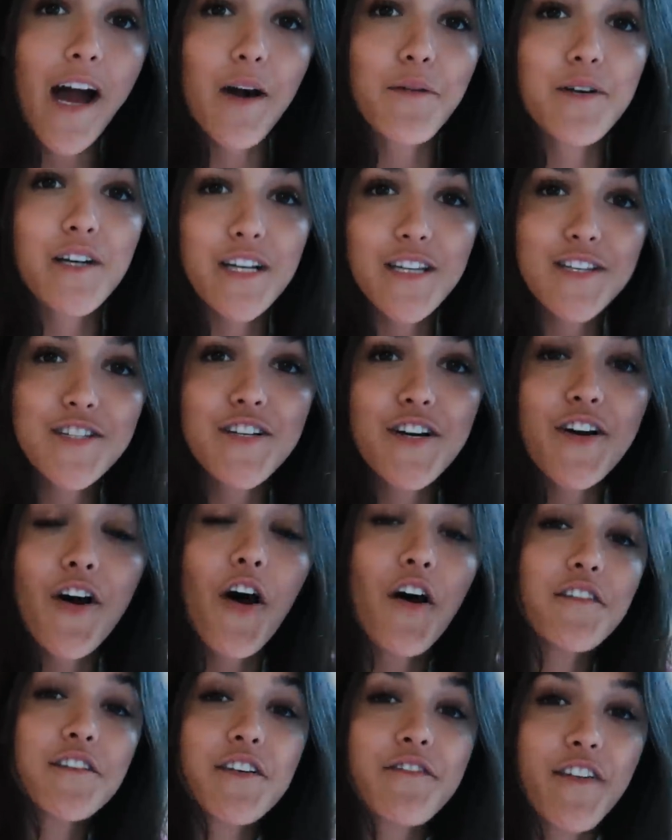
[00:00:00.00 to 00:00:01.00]
I will insert
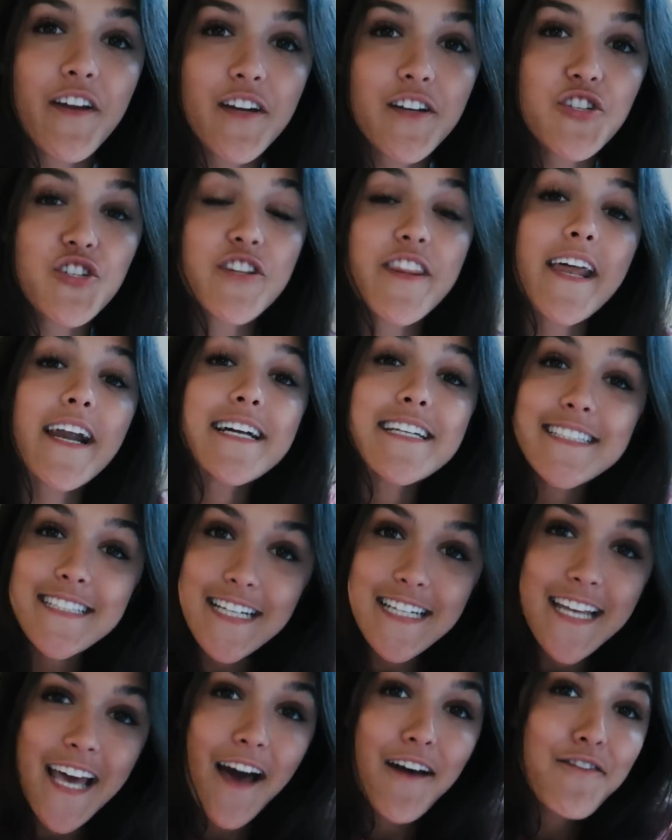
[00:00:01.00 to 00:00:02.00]
all of the footage that I did
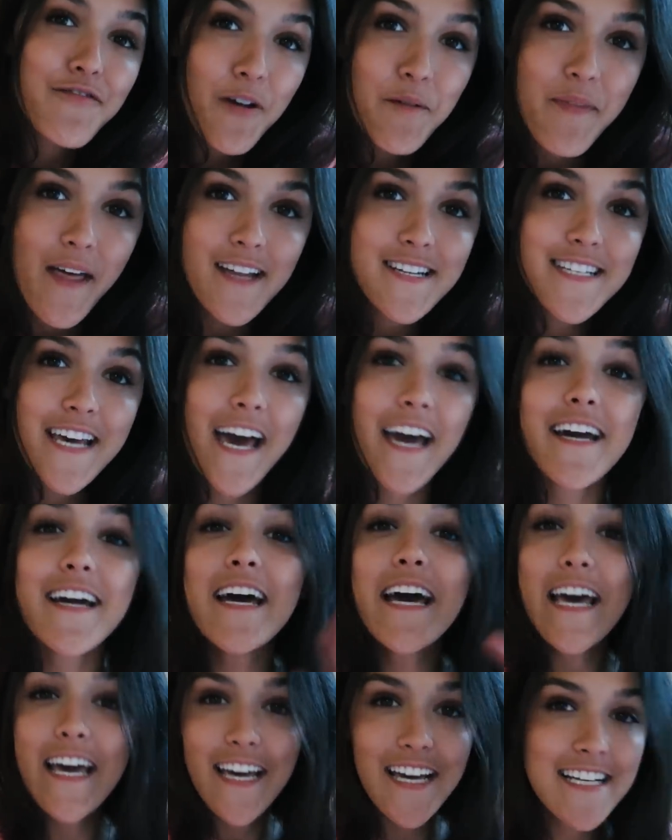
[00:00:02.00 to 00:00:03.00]
did get from that
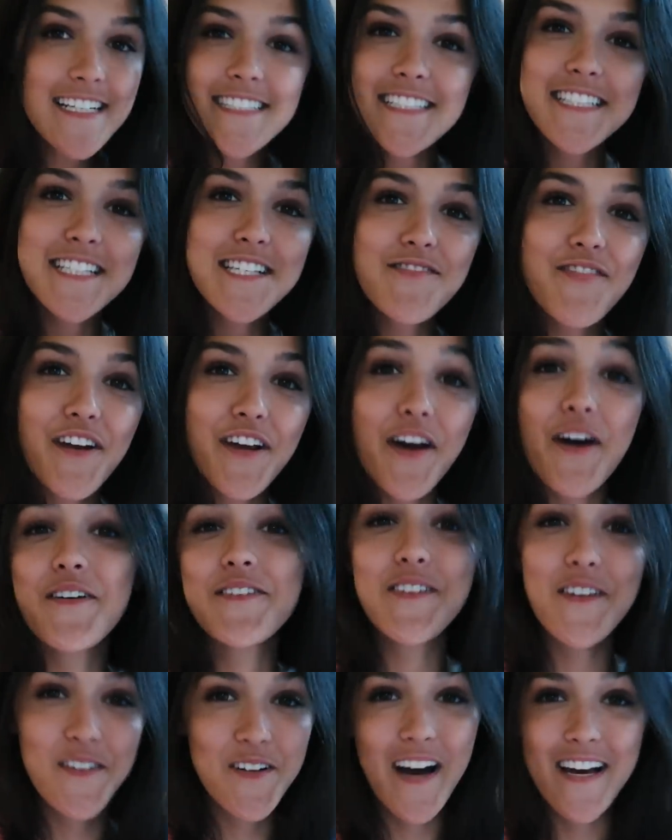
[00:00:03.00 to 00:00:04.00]
day into this video
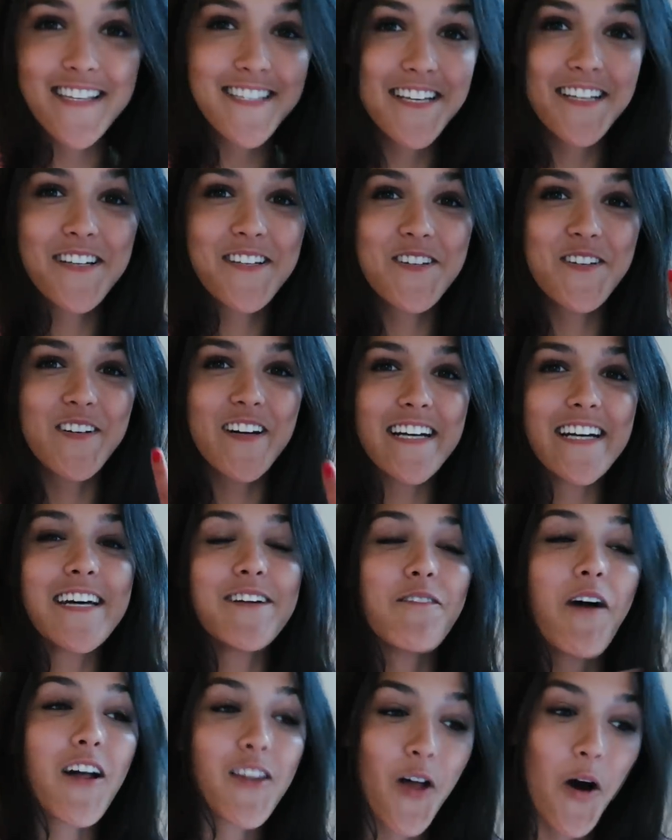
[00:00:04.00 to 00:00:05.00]
so you guys can enjoy it
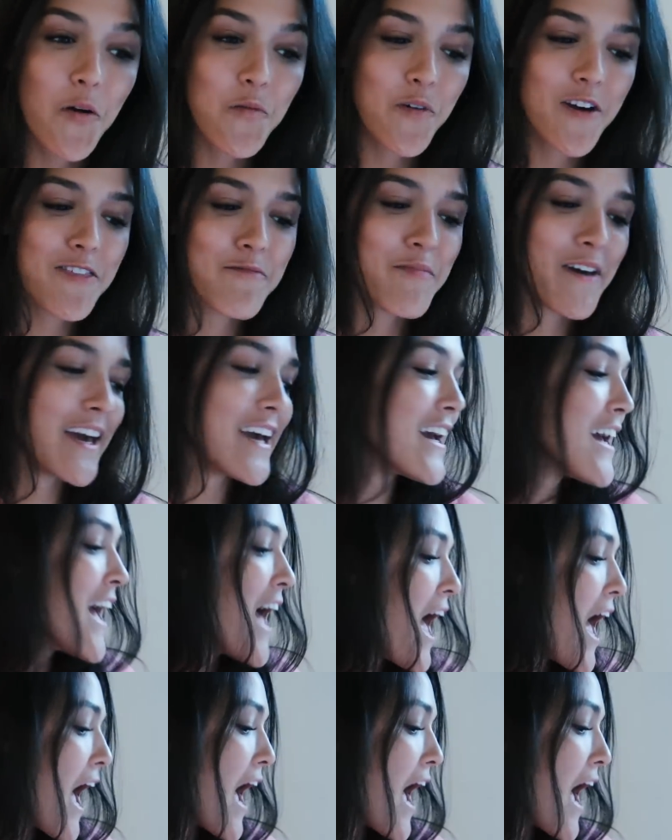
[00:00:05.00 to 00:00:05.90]
along with me.